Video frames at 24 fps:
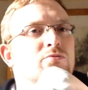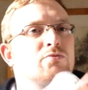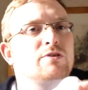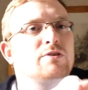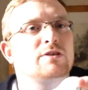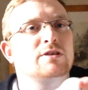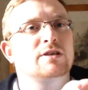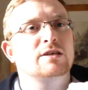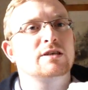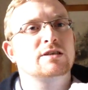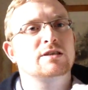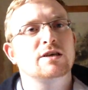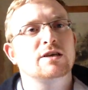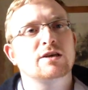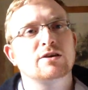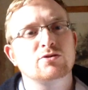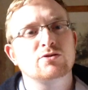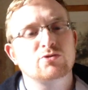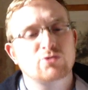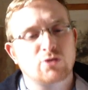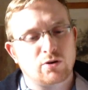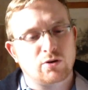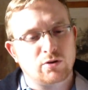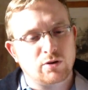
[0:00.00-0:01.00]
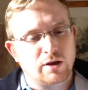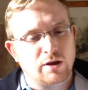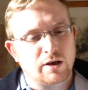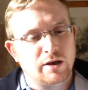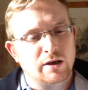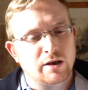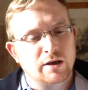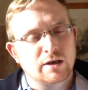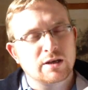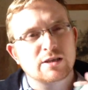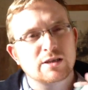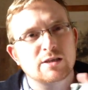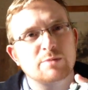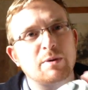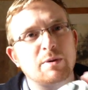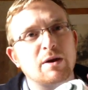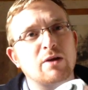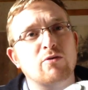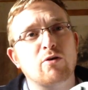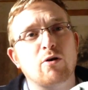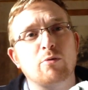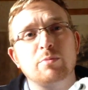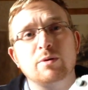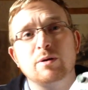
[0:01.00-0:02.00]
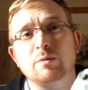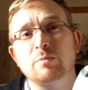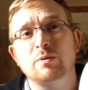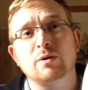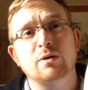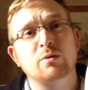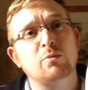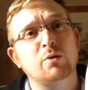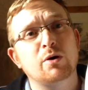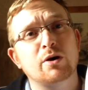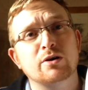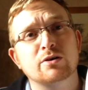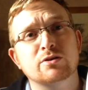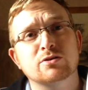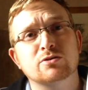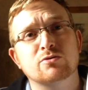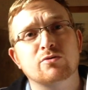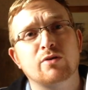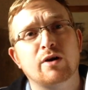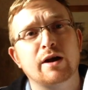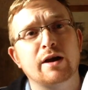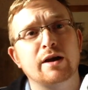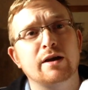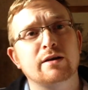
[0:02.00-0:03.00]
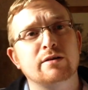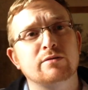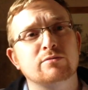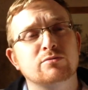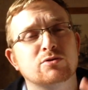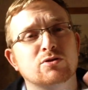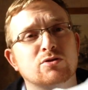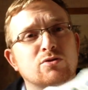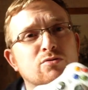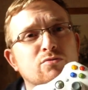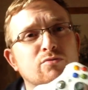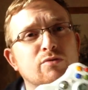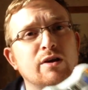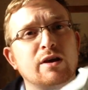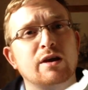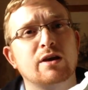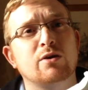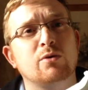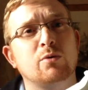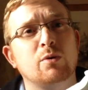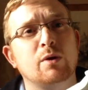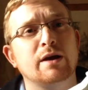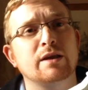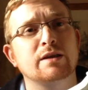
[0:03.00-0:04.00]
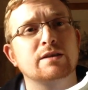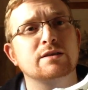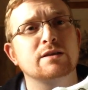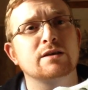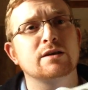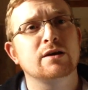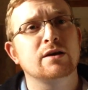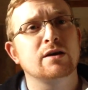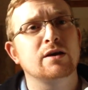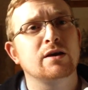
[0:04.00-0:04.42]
360 controller. It's a bit grubby, but it works great. It was £3.